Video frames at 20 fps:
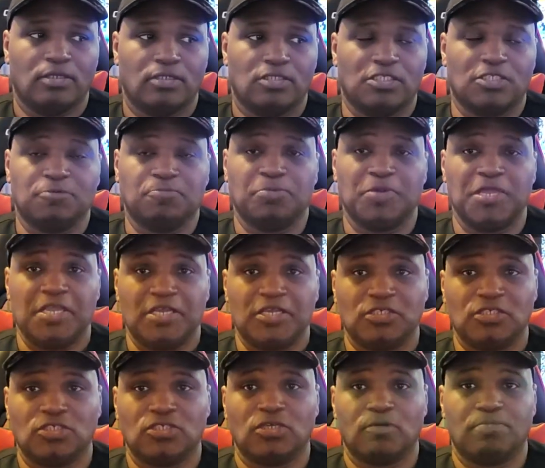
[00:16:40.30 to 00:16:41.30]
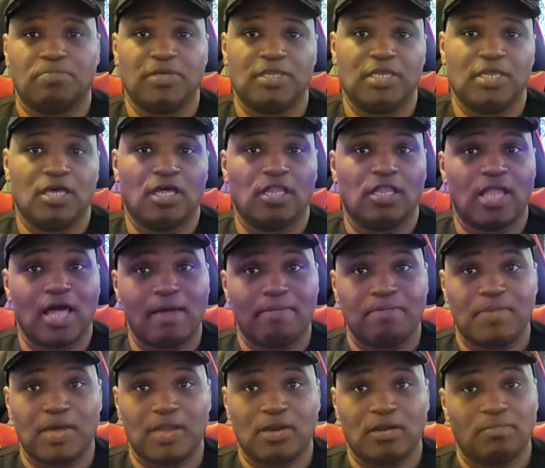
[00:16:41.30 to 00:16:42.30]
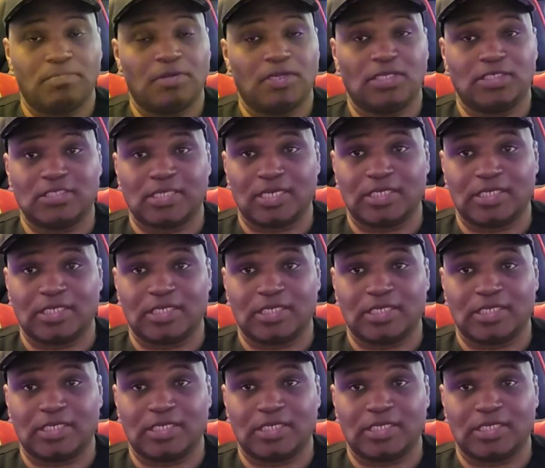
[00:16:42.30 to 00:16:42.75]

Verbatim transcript: The speakers could be a lot better because,